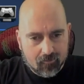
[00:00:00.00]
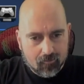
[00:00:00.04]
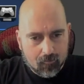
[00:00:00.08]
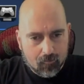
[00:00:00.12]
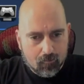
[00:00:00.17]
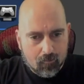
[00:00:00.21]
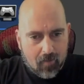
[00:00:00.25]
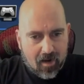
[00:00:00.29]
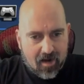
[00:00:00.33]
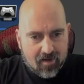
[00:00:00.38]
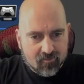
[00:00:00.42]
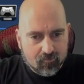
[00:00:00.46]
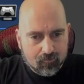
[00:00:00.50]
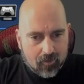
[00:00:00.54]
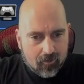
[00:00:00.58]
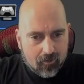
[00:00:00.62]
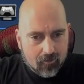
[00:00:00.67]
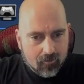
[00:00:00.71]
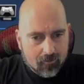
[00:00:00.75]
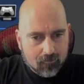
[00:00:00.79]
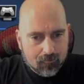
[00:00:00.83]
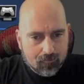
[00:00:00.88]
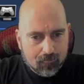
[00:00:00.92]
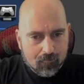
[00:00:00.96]
Max
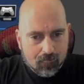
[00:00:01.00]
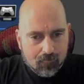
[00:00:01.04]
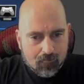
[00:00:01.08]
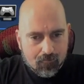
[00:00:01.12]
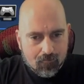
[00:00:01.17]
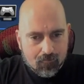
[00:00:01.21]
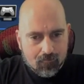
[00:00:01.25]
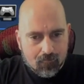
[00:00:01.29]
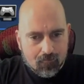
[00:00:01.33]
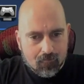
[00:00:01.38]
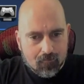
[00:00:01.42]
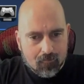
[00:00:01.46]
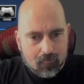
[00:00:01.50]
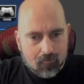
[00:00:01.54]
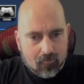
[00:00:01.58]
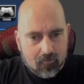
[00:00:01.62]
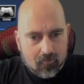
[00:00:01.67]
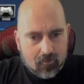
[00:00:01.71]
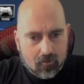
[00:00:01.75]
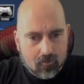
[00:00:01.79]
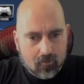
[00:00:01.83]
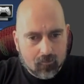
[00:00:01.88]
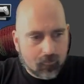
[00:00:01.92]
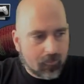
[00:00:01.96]
Bomb
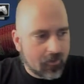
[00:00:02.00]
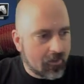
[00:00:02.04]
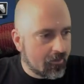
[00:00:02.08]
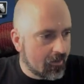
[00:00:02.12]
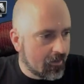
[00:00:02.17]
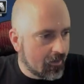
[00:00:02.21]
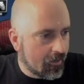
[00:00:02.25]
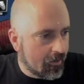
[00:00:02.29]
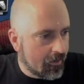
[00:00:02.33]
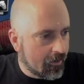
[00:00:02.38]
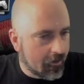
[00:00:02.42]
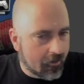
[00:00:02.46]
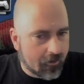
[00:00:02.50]
can be the